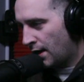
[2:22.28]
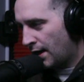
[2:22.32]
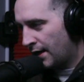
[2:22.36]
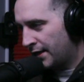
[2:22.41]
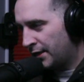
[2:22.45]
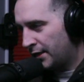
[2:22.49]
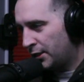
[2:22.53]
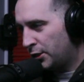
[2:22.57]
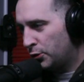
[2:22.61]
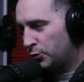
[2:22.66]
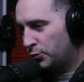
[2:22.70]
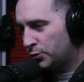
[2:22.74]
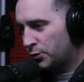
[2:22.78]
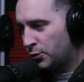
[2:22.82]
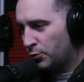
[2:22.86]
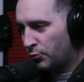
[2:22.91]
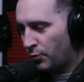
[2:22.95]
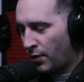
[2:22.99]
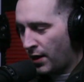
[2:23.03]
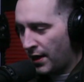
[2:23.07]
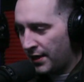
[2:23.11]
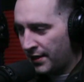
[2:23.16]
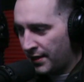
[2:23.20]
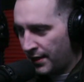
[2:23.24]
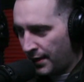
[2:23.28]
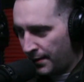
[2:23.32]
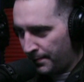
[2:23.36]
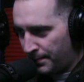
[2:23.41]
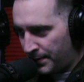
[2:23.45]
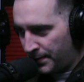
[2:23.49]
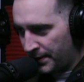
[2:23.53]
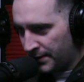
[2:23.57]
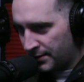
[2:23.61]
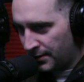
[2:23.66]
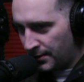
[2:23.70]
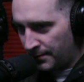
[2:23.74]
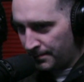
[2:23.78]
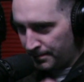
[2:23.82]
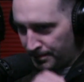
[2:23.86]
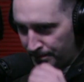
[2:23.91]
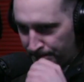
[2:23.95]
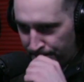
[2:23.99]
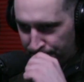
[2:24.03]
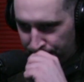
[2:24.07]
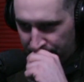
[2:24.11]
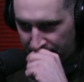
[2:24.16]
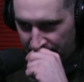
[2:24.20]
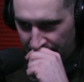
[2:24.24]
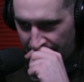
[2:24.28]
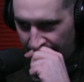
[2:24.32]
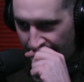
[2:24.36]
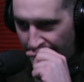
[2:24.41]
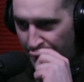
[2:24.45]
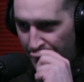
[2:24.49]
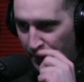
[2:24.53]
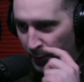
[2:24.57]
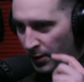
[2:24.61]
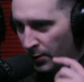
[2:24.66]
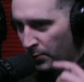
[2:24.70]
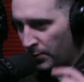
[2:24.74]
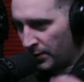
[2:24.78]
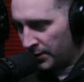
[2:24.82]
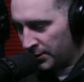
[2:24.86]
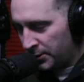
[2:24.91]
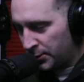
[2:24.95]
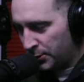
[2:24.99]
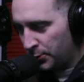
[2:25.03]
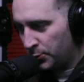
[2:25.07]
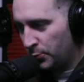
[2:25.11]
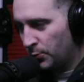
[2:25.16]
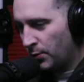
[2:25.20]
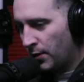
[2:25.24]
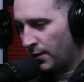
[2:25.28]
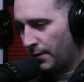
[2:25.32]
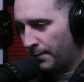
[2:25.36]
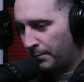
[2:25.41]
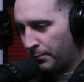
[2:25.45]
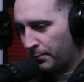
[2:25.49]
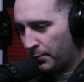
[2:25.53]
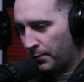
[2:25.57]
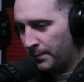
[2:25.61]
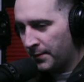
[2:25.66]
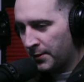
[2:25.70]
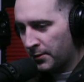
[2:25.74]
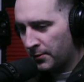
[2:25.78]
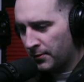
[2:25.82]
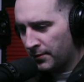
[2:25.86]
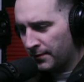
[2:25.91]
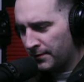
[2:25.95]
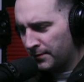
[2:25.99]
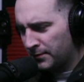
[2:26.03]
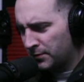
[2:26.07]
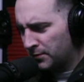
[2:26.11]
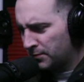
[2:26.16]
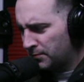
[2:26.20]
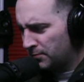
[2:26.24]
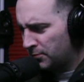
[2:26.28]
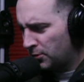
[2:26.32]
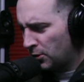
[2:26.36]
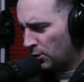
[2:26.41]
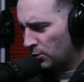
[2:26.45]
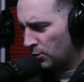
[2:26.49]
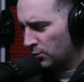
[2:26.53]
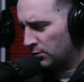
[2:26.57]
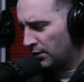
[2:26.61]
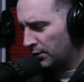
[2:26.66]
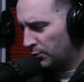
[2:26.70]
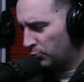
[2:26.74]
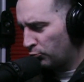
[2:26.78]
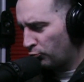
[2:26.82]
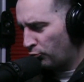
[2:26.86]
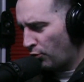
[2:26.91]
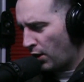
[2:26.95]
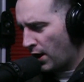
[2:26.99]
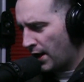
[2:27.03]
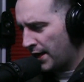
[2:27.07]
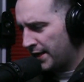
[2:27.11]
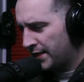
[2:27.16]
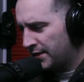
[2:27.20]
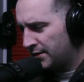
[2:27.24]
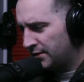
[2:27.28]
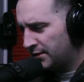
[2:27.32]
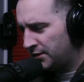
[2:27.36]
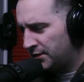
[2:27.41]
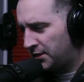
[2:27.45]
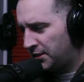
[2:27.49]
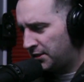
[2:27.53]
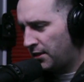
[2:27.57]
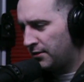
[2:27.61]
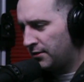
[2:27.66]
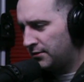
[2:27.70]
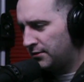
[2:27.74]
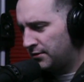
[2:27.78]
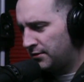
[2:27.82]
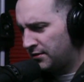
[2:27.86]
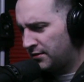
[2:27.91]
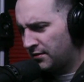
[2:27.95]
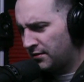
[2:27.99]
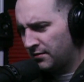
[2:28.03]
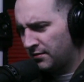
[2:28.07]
I used a rye that I picked up today when I went to Premier. It was called, like, Ryan Sons.